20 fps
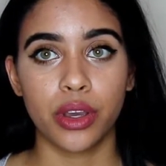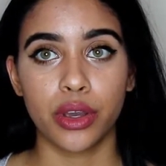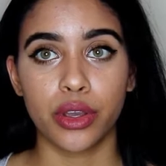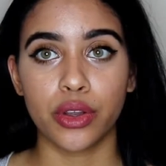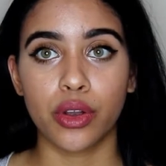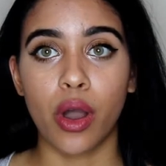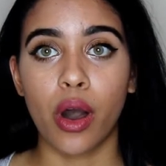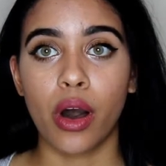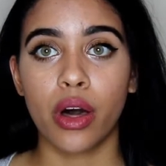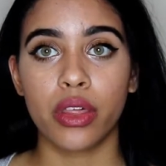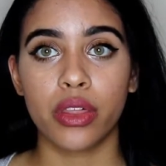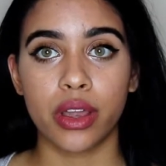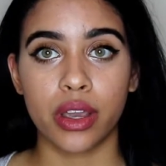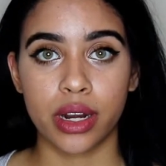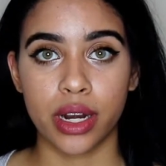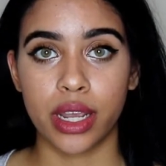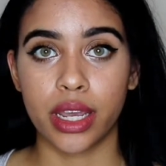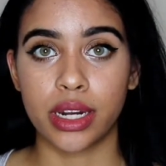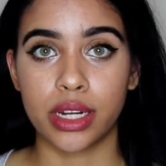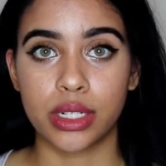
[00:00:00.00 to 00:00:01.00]
You're all there
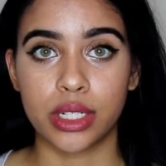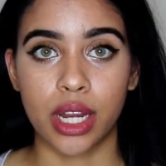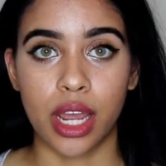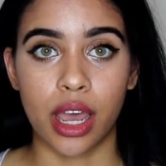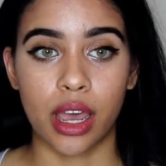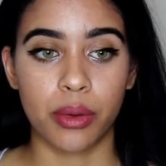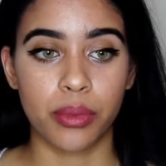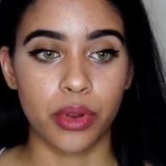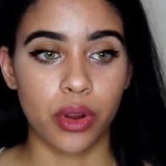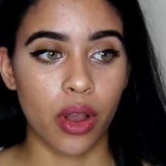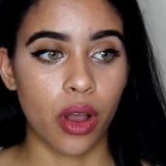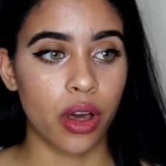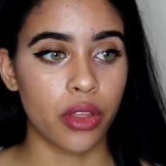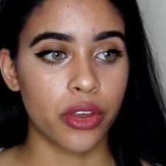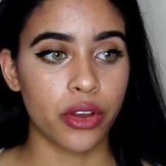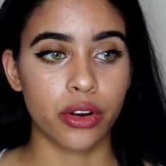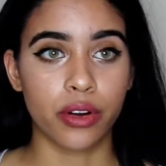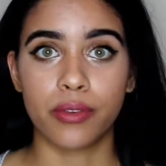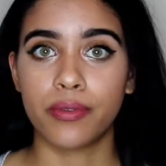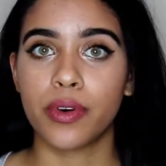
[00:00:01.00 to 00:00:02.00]
to get a job. You're all
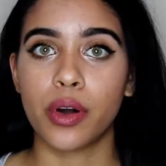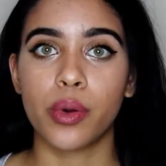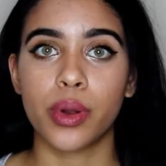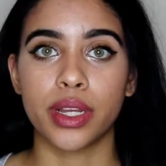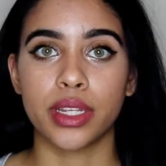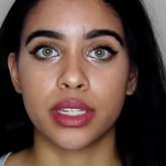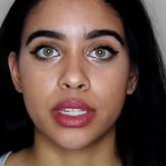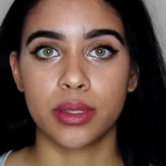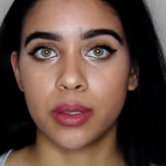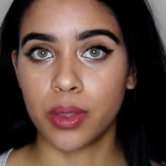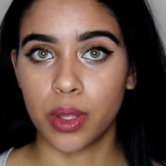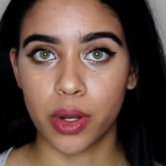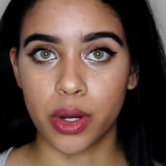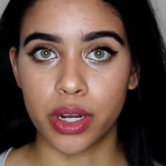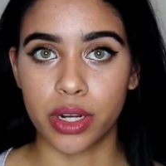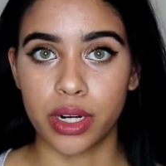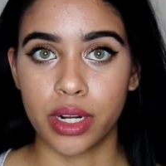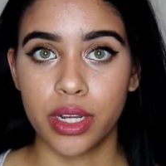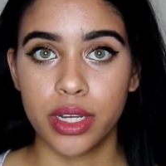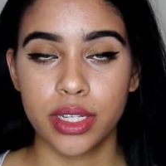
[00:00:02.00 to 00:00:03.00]
there to focus and
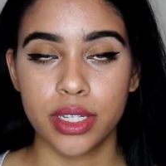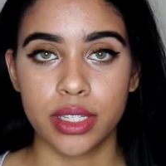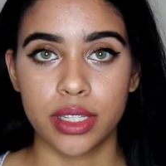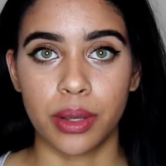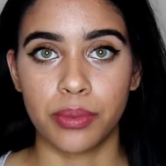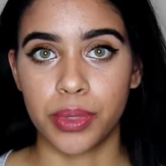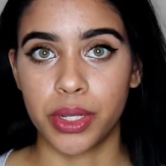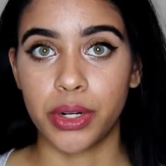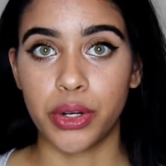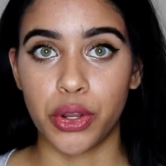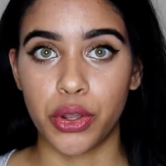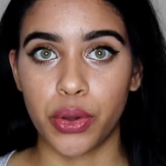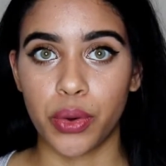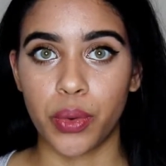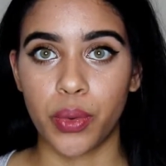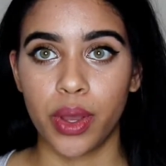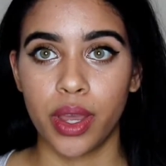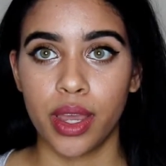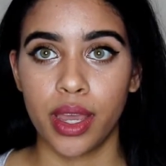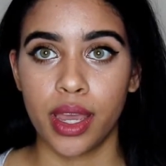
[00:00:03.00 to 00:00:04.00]
learn something new.
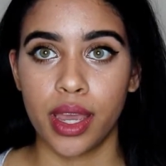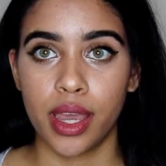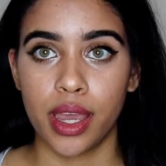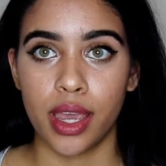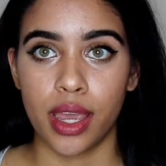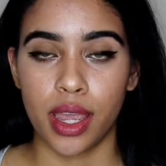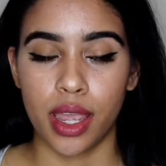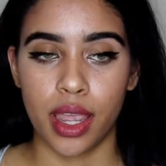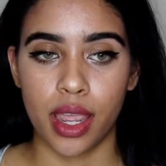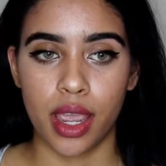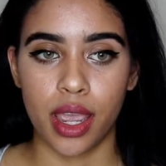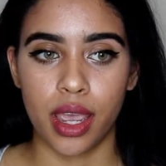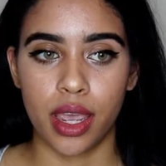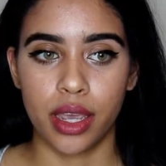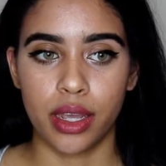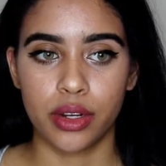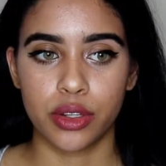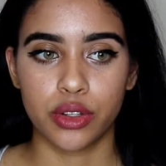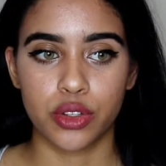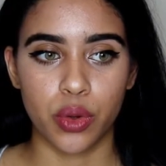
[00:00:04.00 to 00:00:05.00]

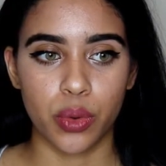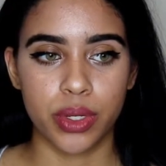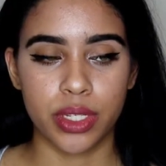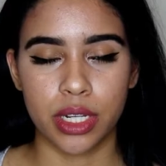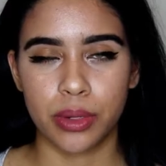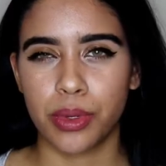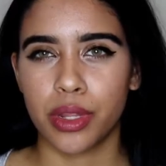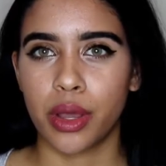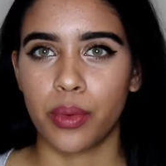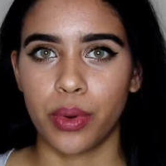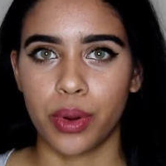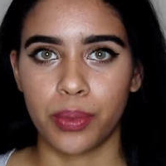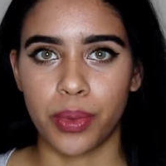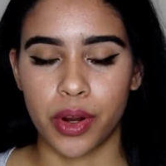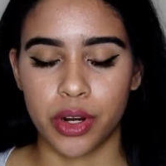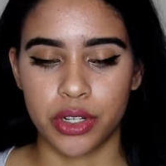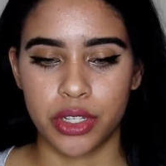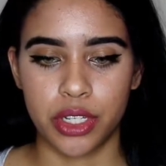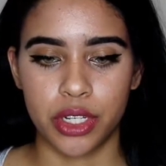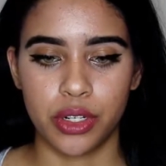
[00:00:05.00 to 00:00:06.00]
And there's always going to be that one
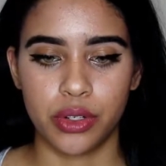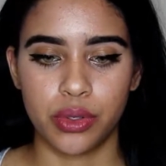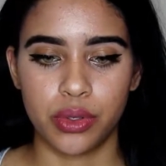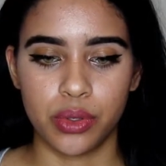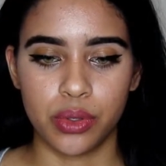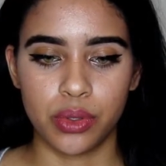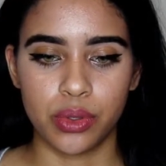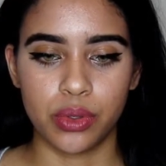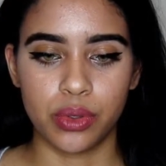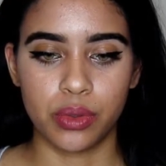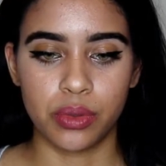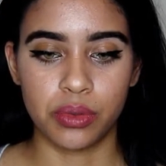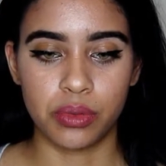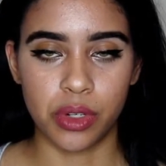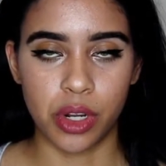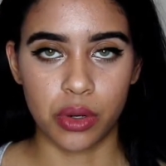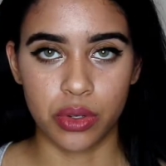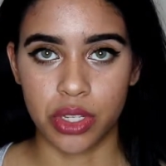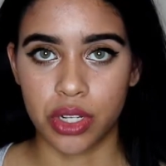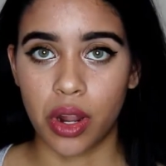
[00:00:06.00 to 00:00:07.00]
person who
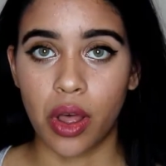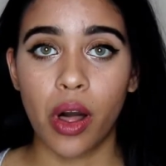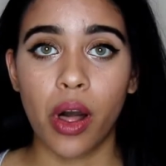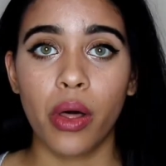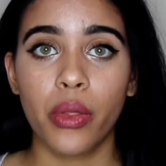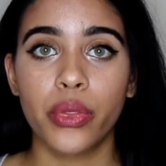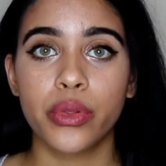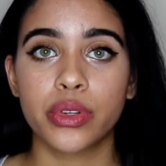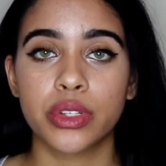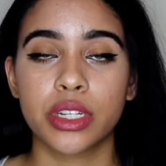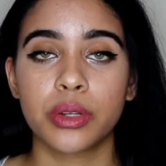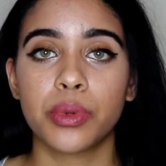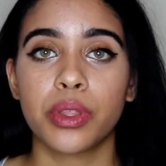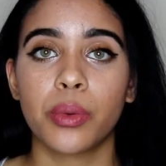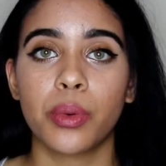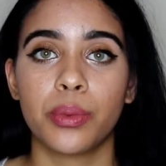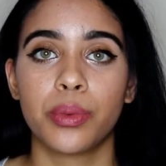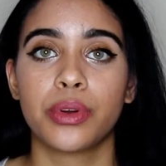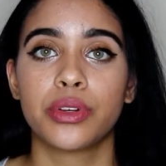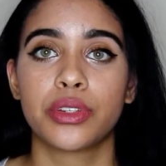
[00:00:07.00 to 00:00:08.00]
knows it all, and there's going to be that
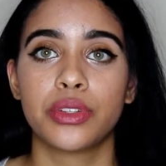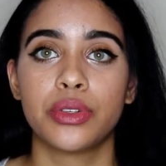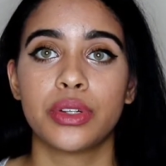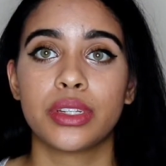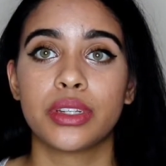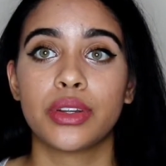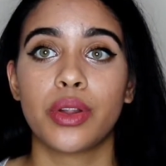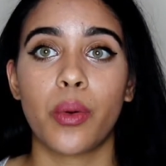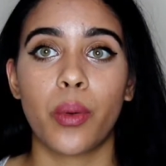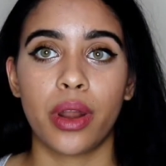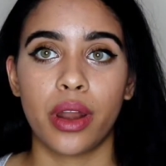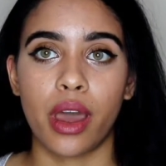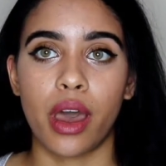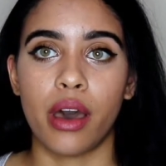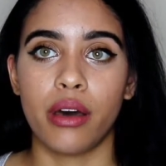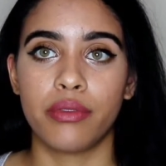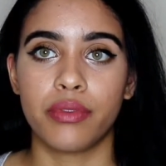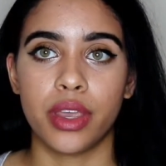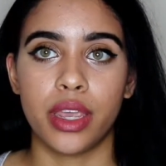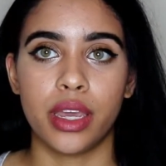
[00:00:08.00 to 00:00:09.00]
one person who doesn't know enough.